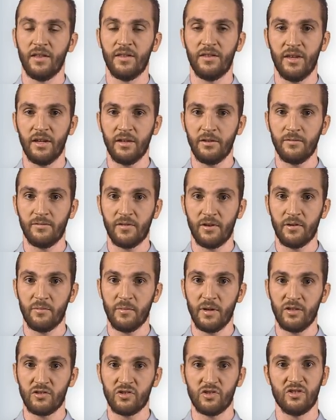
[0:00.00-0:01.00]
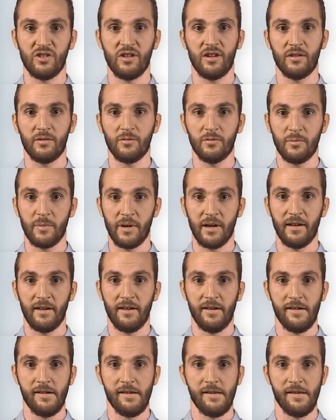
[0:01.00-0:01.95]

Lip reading: Thank you very much, and goodbye.